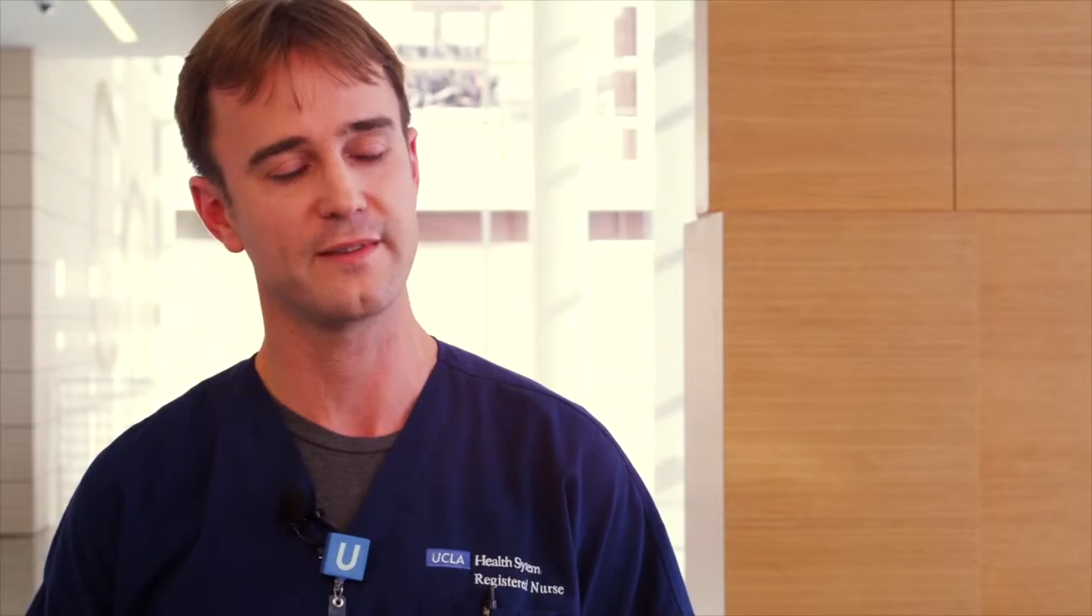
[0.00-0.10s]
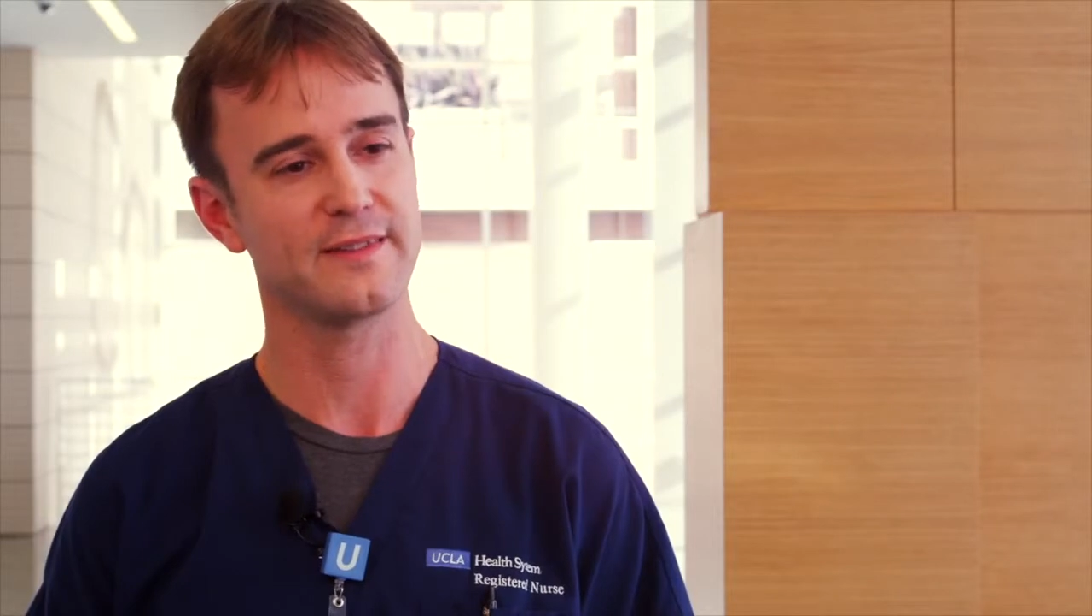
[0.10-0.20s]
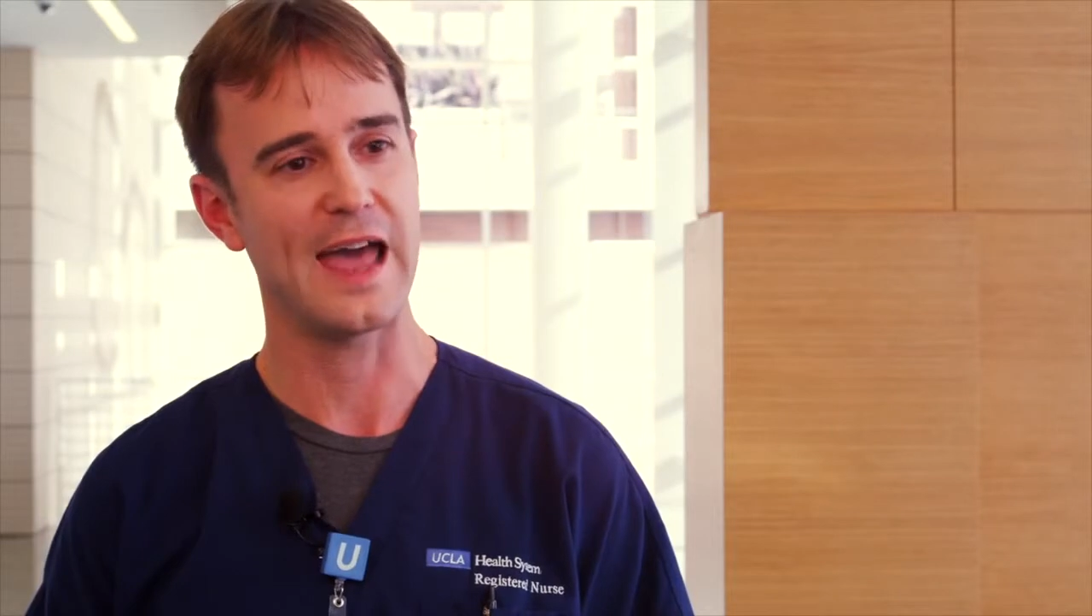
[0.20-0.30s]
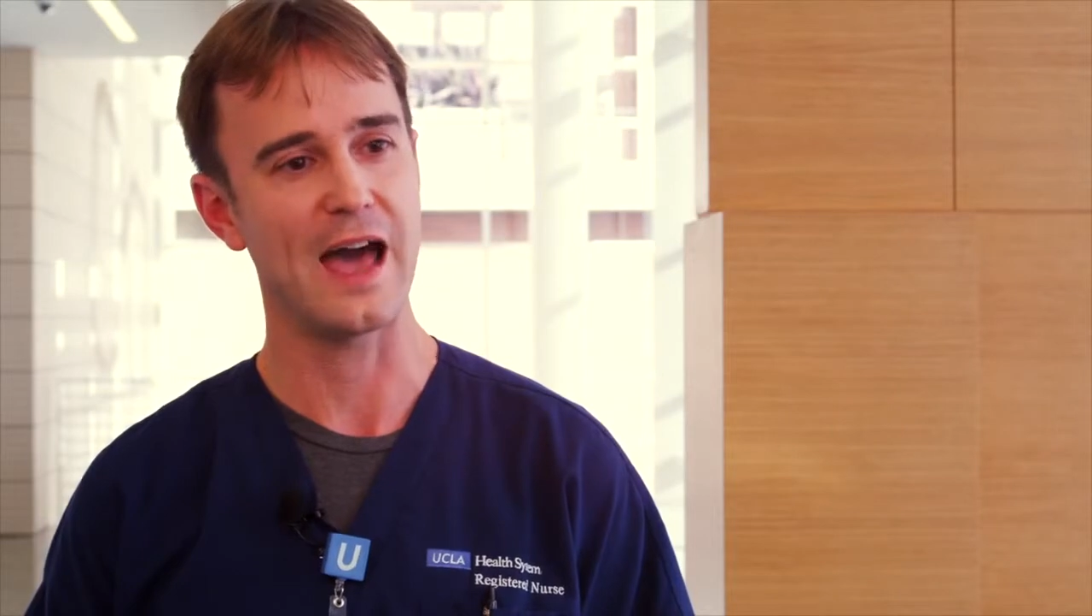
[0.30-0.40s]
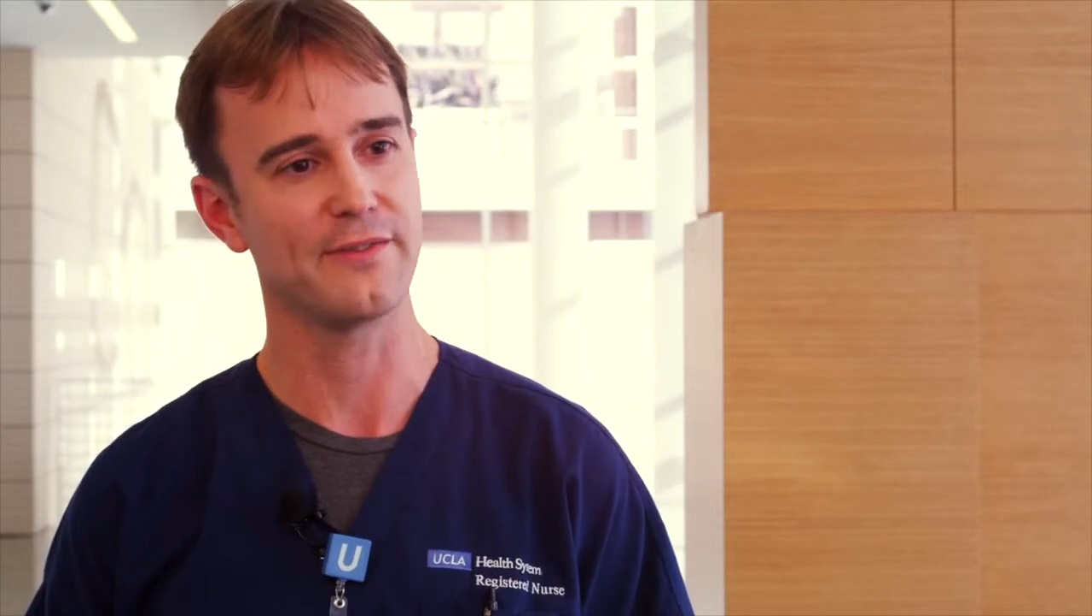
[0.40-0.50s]

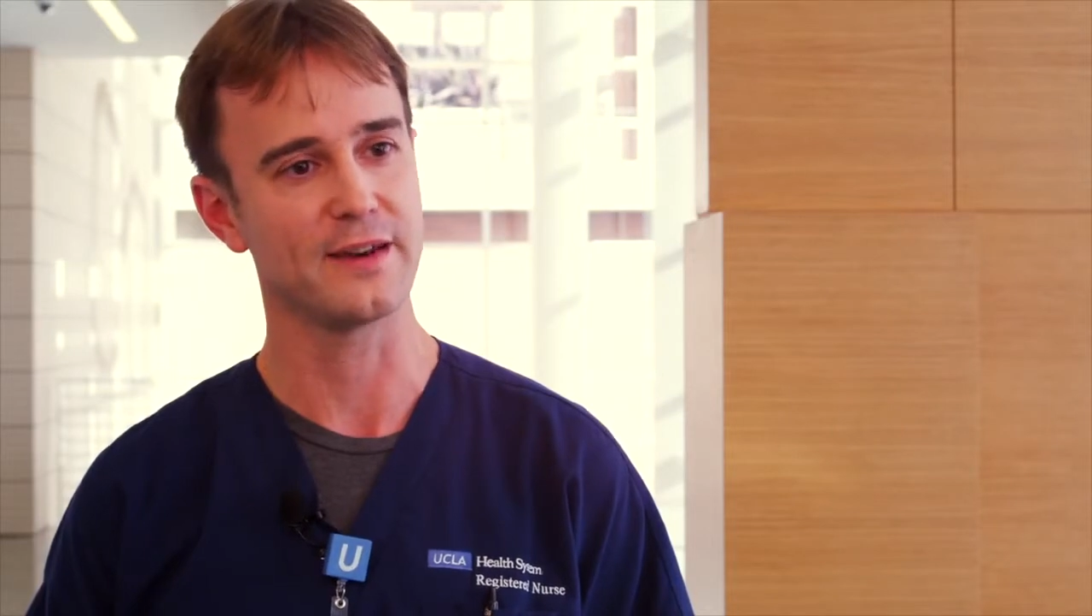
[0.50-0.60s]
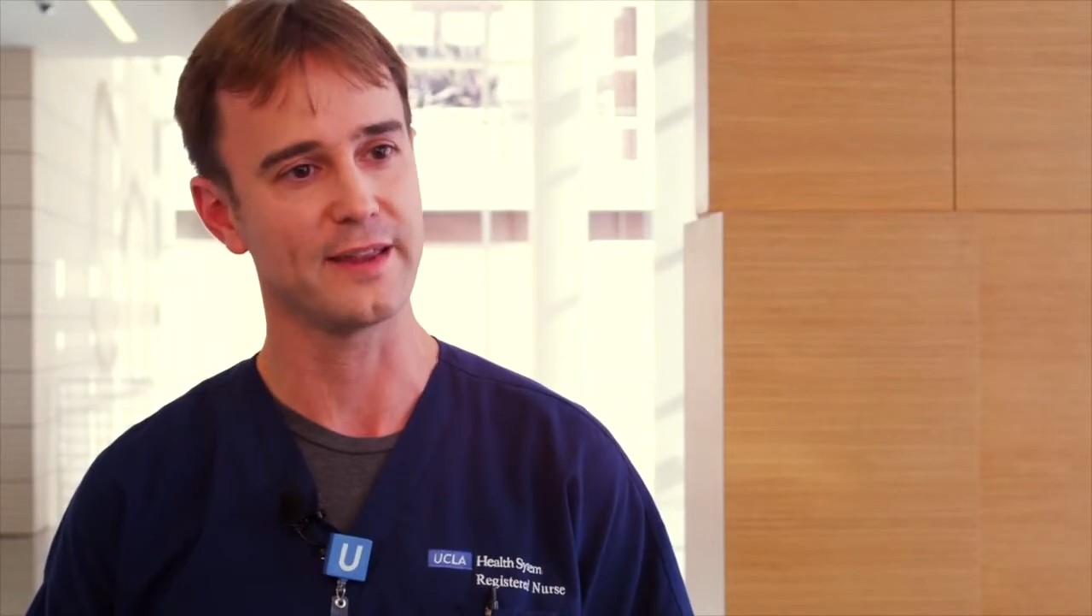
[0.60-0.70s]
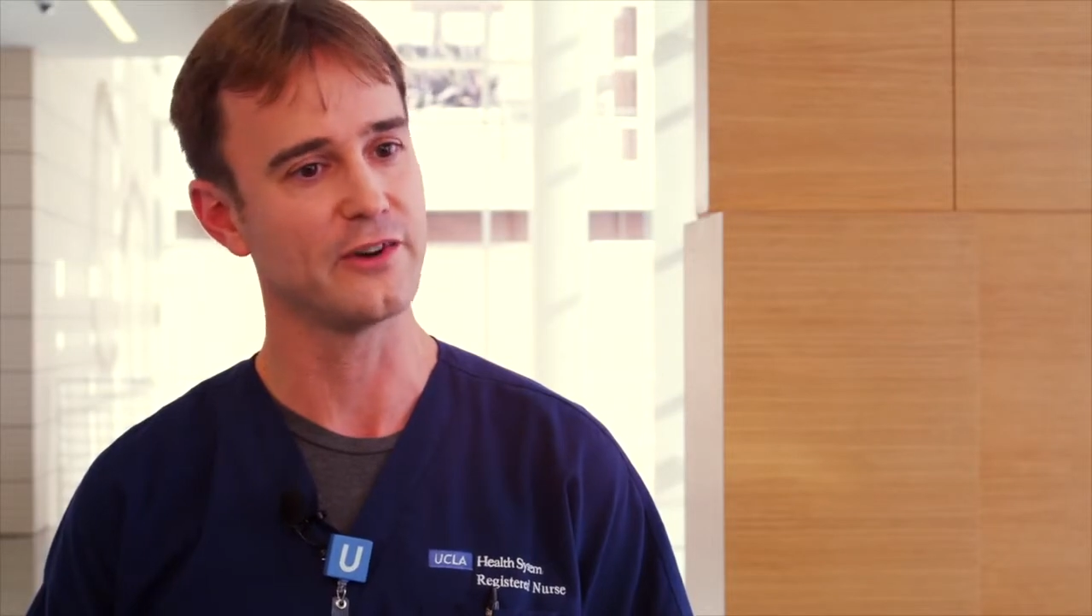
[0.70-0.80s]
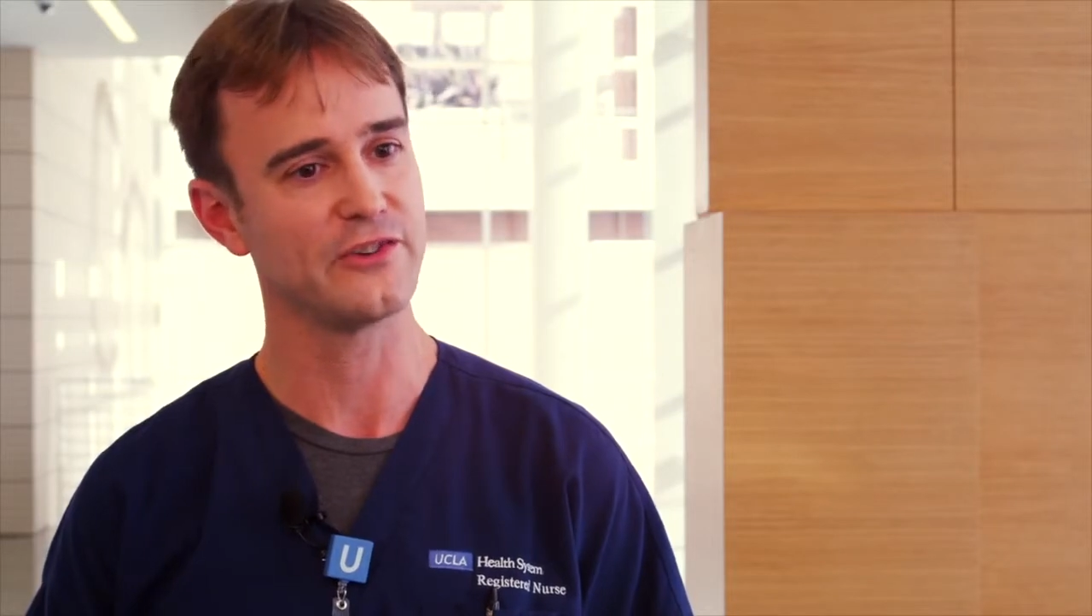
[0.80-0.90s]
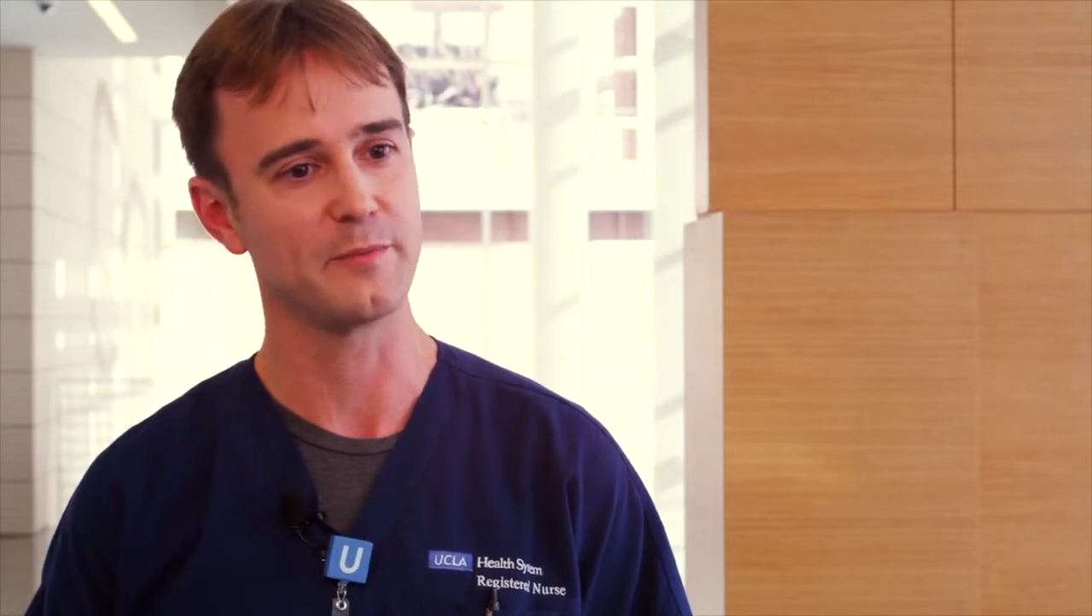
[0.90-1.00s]
staff and
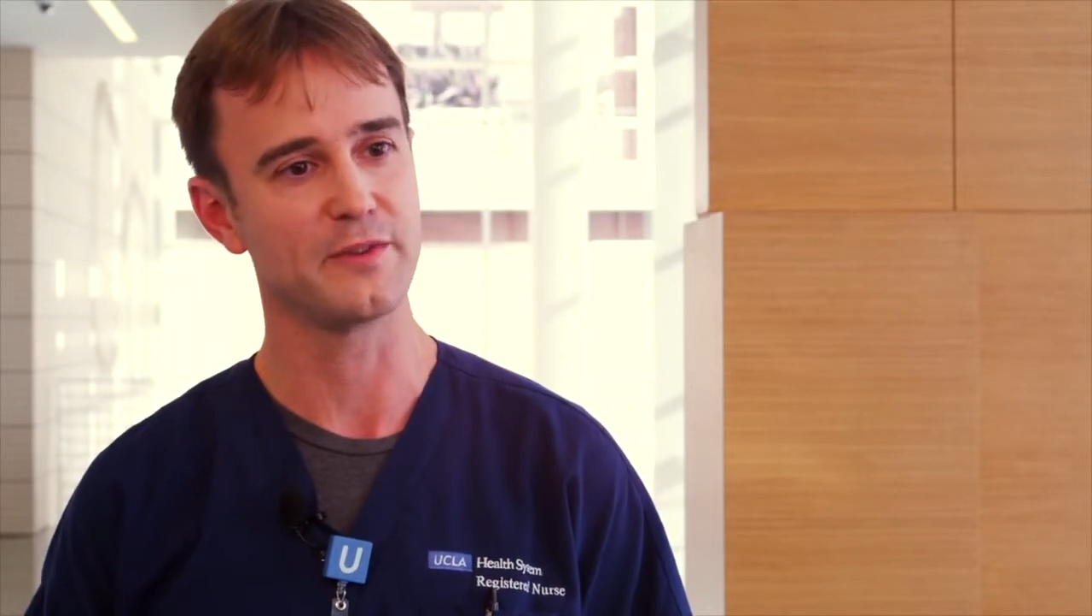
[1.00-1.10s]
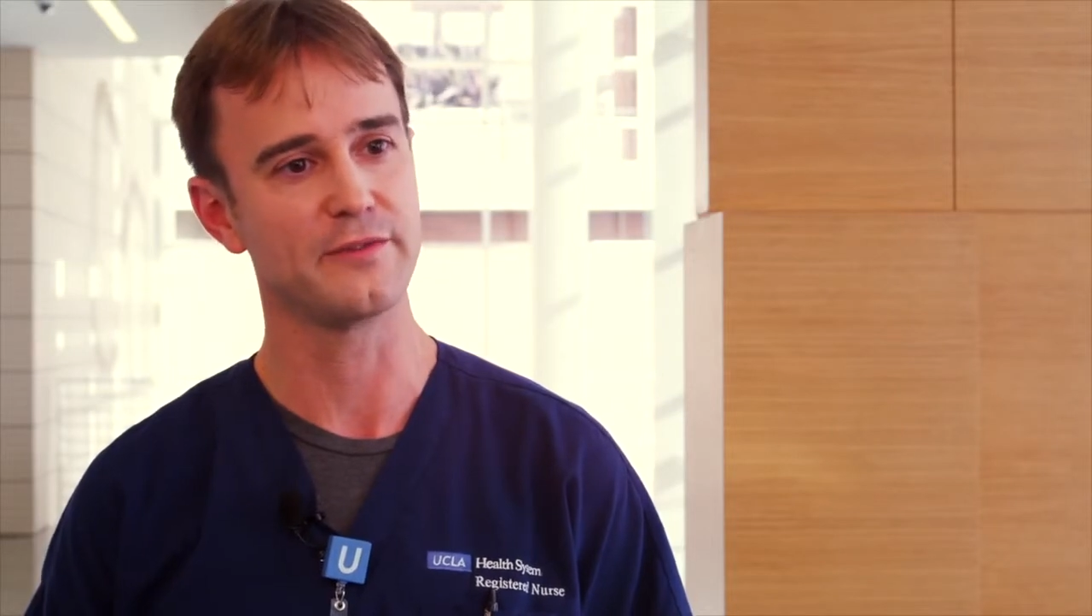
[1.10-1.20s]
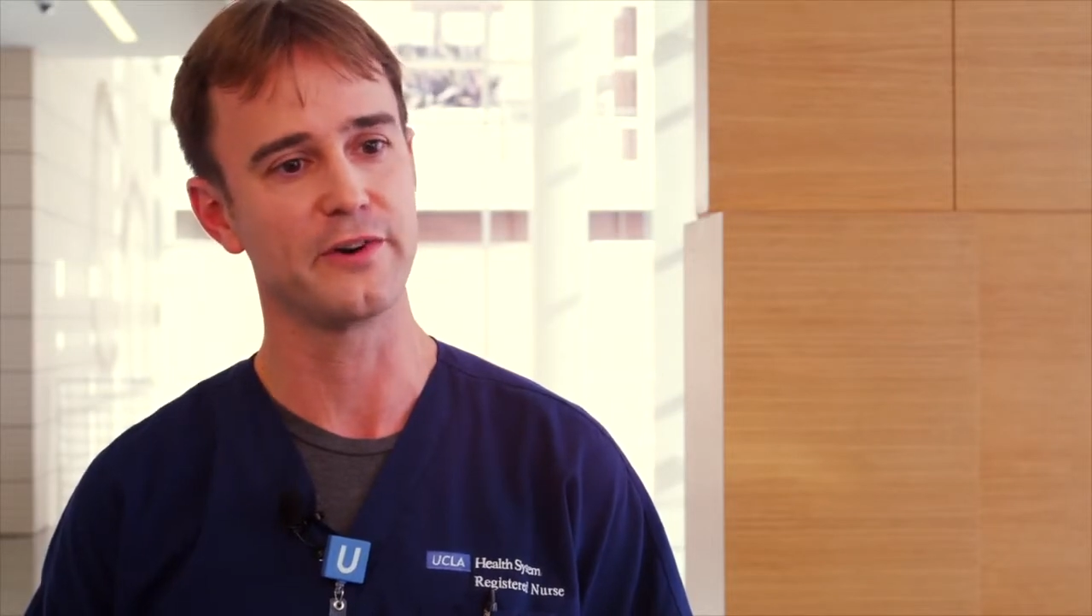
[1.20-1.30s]
leadership is